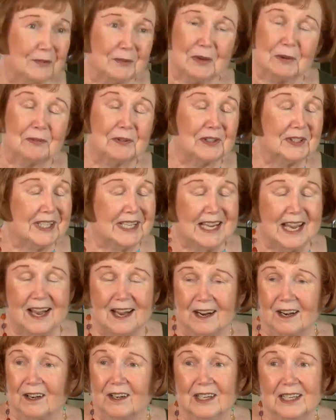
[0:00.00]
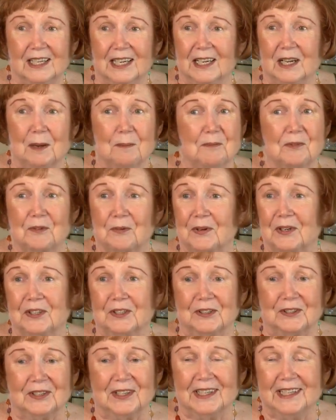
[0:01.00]
We really are. I'm
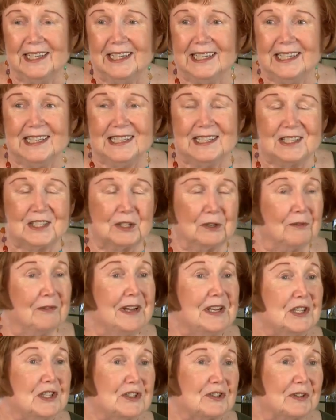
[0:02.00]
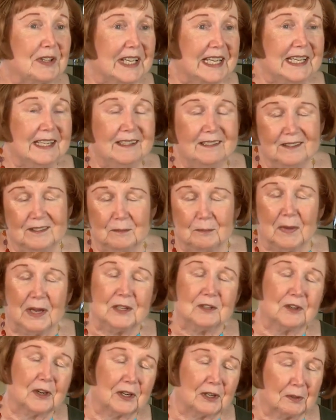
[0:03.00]
thrilled. So eventually, my
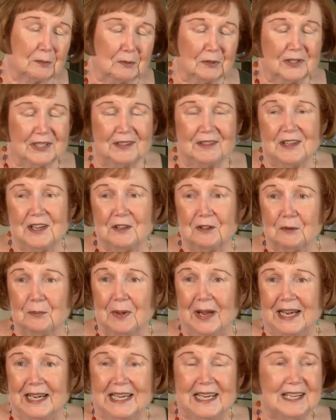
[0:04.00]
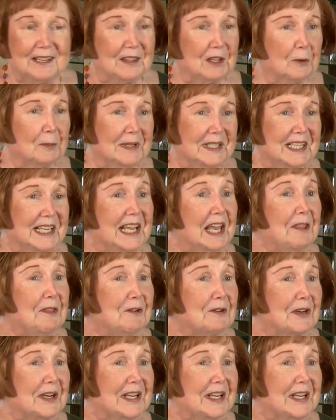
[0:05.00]
daughter will get the other painting and they'll be together